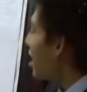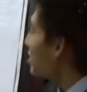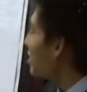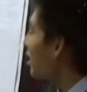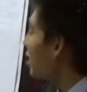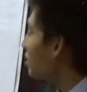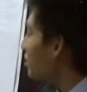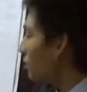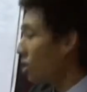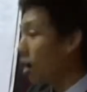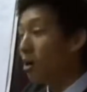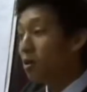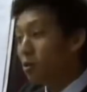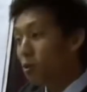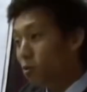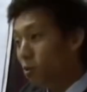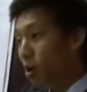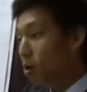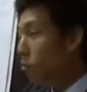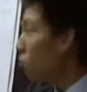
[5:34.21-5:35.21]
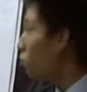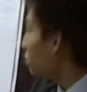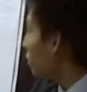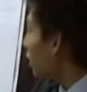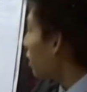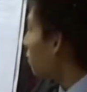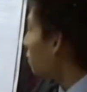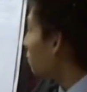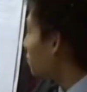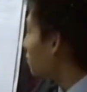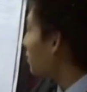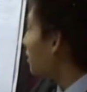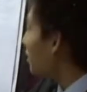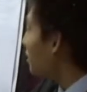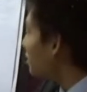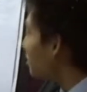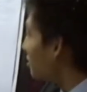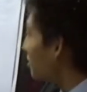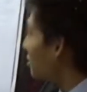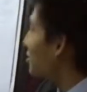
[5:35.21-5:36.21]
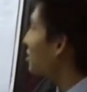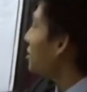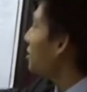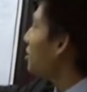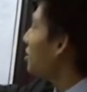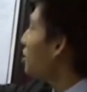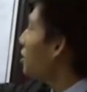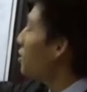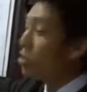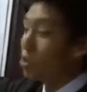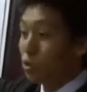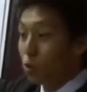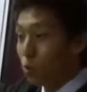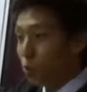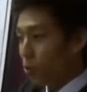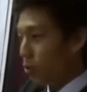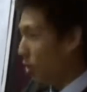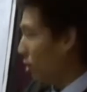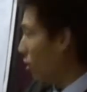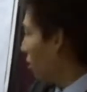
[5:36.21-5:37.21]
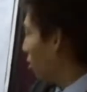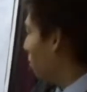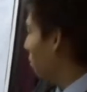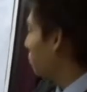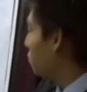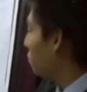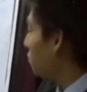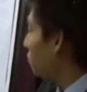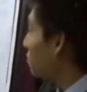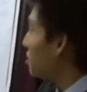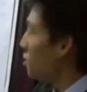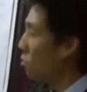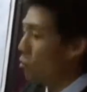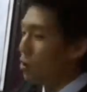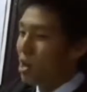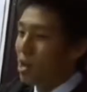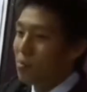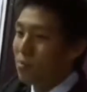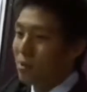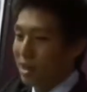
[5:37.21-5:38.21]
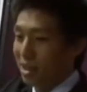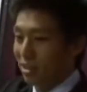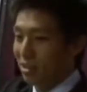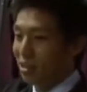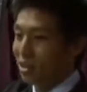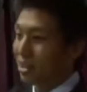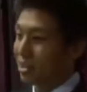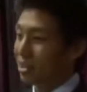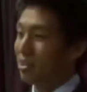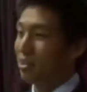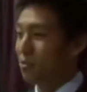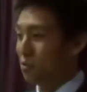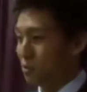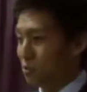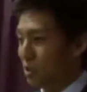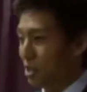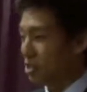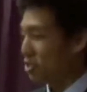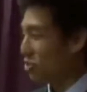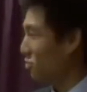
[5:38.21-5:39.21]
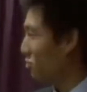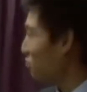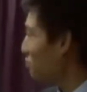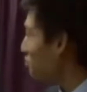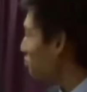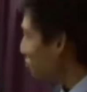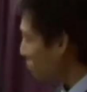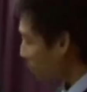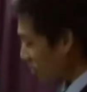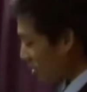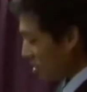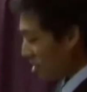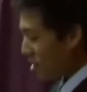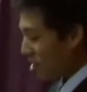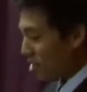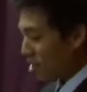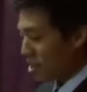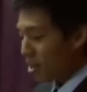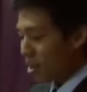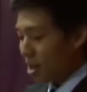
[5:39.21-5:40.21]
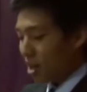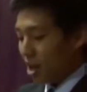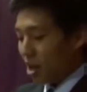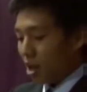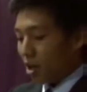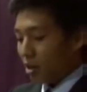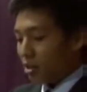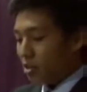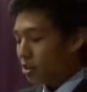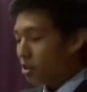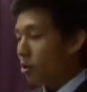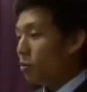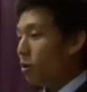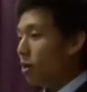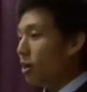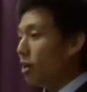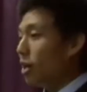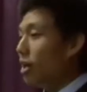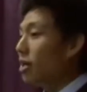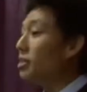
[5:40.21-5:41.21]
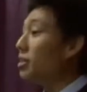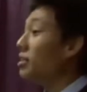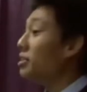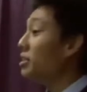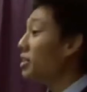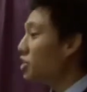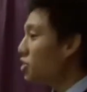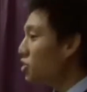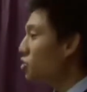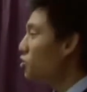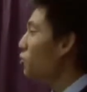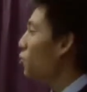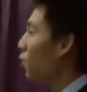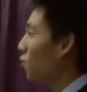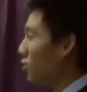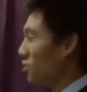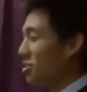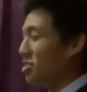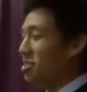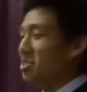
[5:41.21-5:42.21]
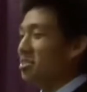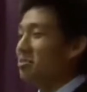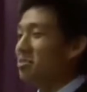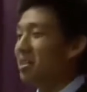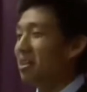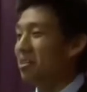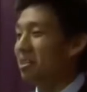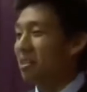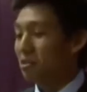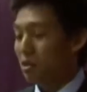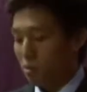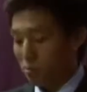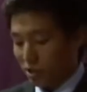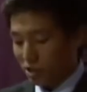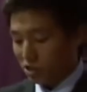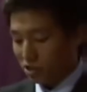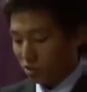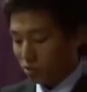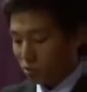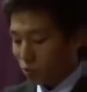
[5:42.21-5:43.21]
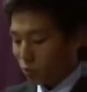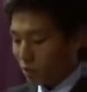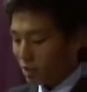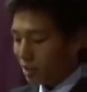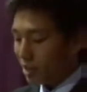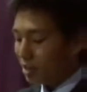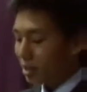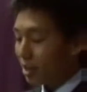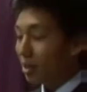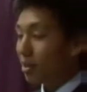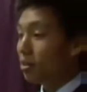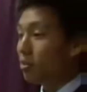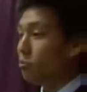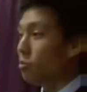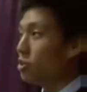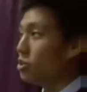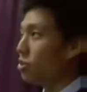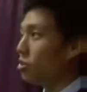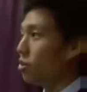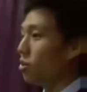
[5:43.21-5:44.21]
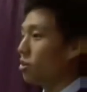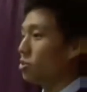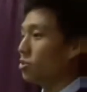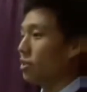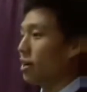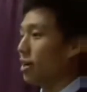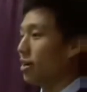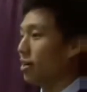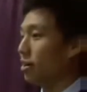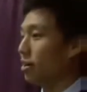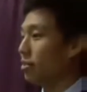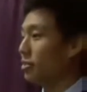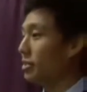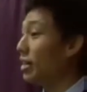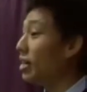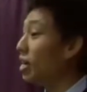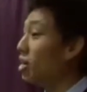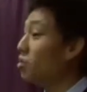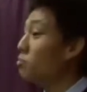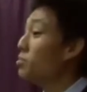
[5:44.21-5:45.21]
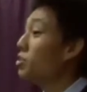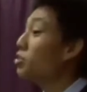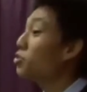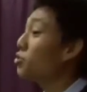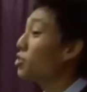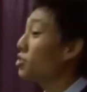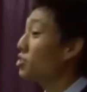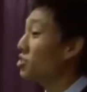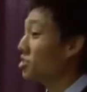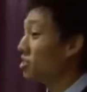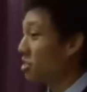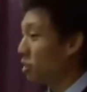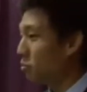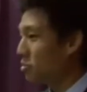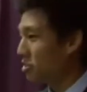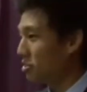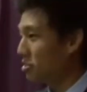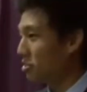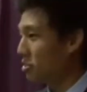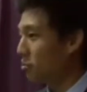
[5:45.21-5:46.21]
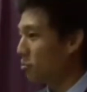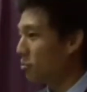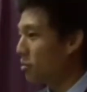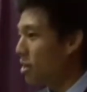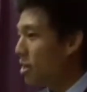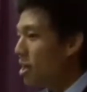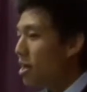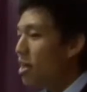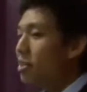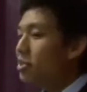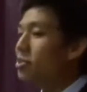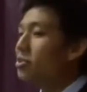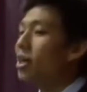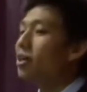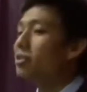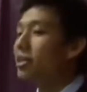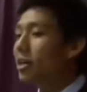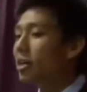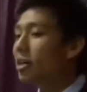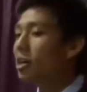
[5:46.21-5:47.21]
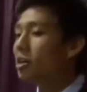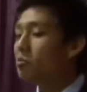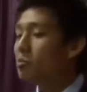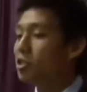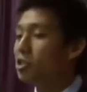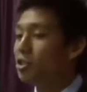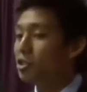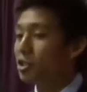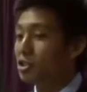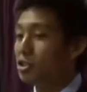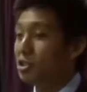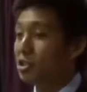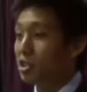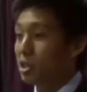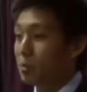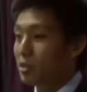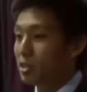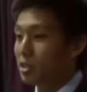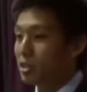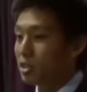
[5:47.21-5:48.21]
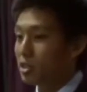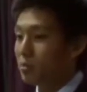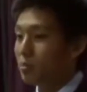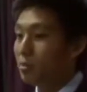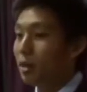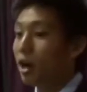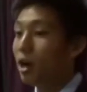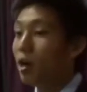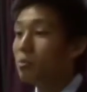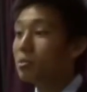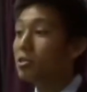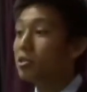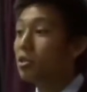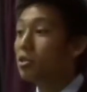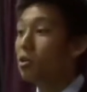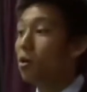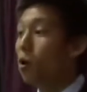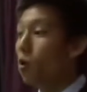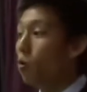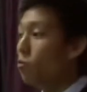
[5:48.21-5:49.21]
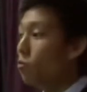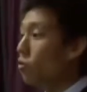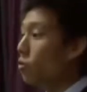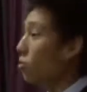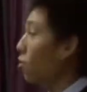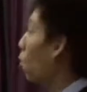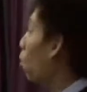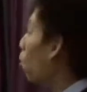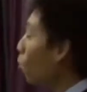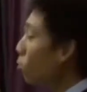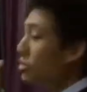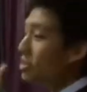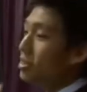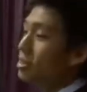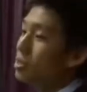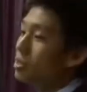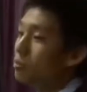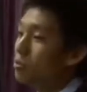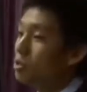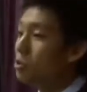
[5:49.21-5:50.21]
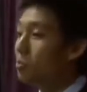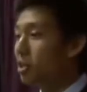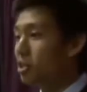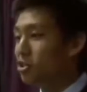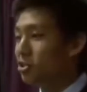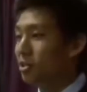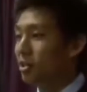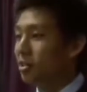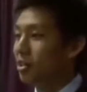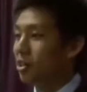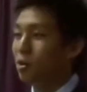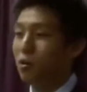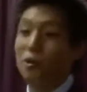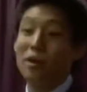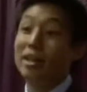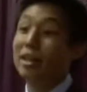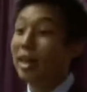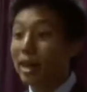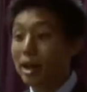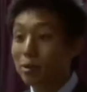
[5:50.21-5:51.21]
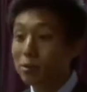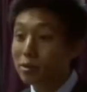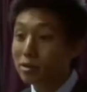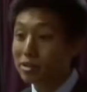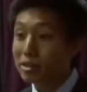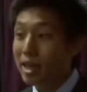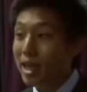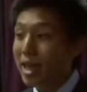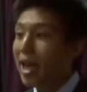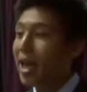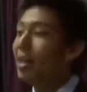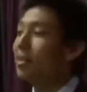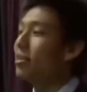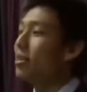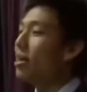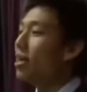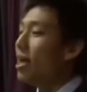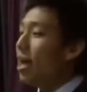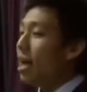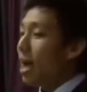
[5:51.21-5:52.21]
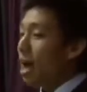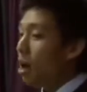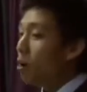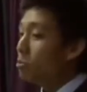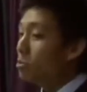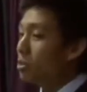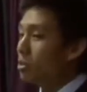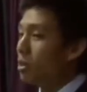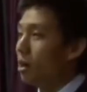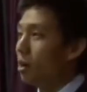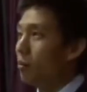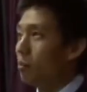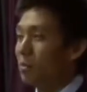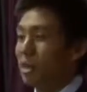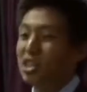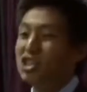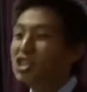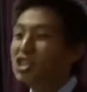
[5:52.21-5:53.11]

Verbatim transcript: And then Uncle Rob will be able to easily see through um, via web and look at the information. So in addition to all the systems that Larry mentioned, we think that we should also add a data administration subsystem. So now data administration subsystem helps look over the whole system to make sure that there are any errors and helps um,